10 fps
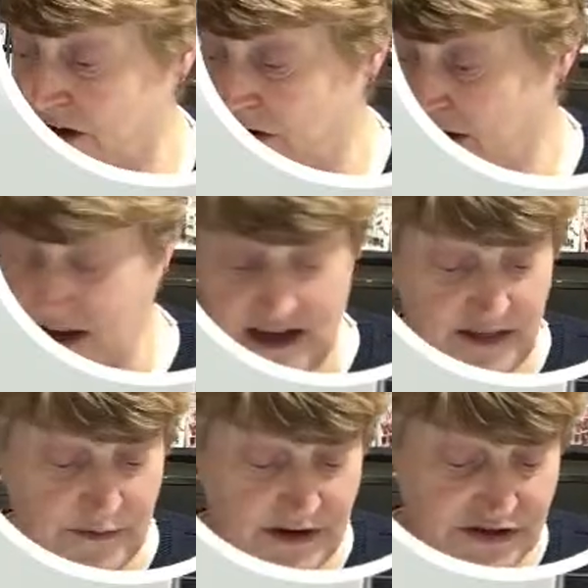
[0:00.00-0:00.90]
Okay,
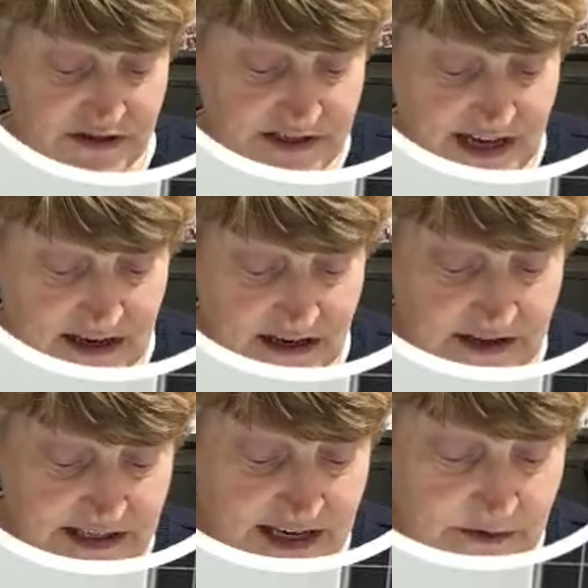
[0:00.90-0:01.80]
and then we can just cut
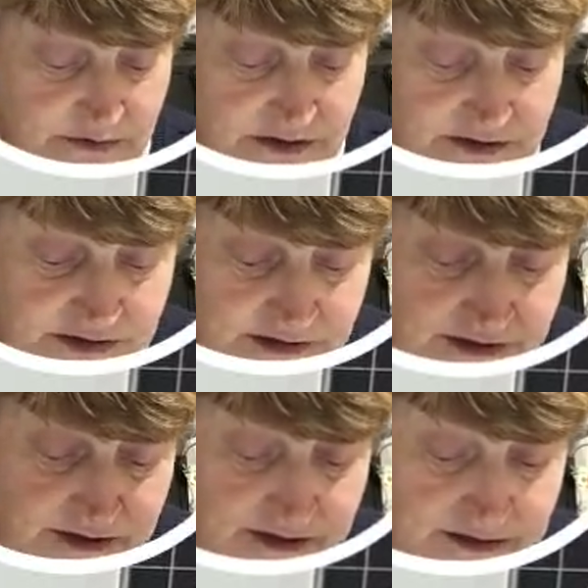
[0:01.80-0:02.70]
the tails
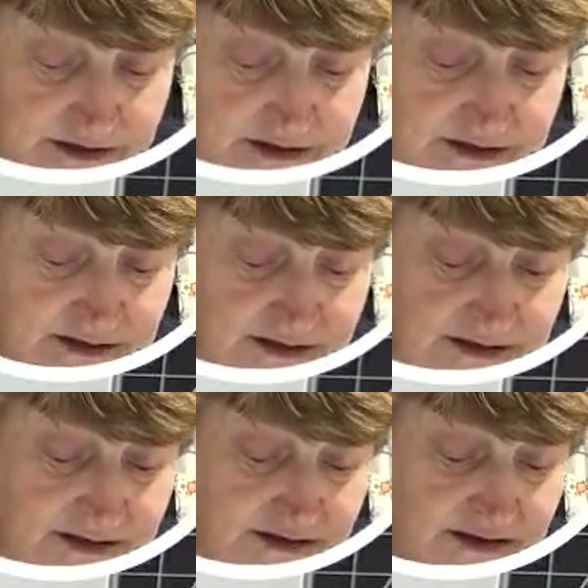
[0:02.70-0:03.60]

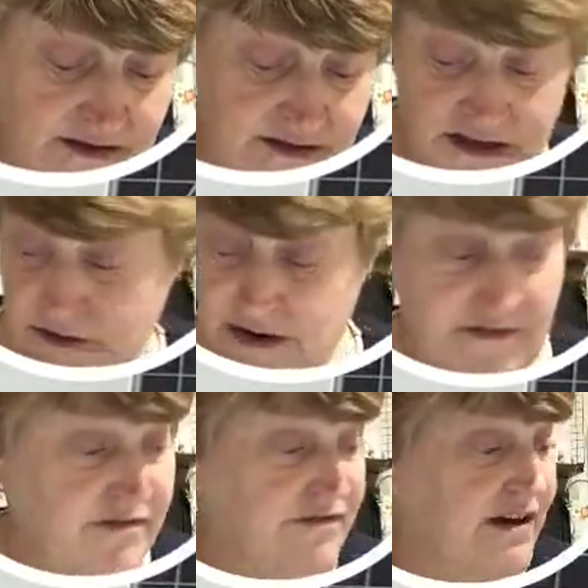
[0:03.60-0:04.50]
like so,
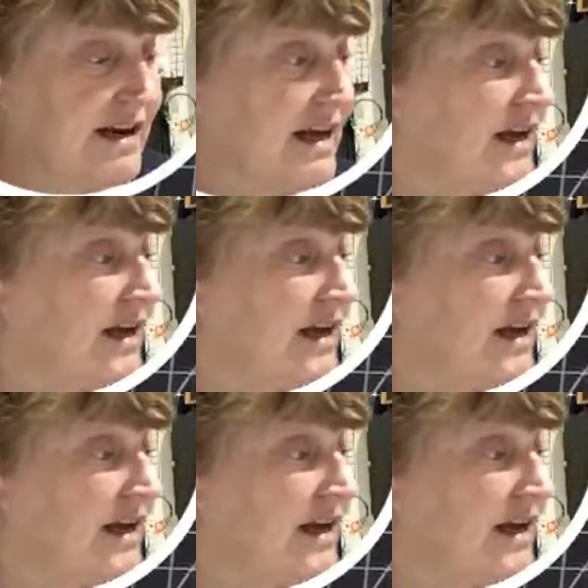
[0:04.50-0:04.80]
have them fairly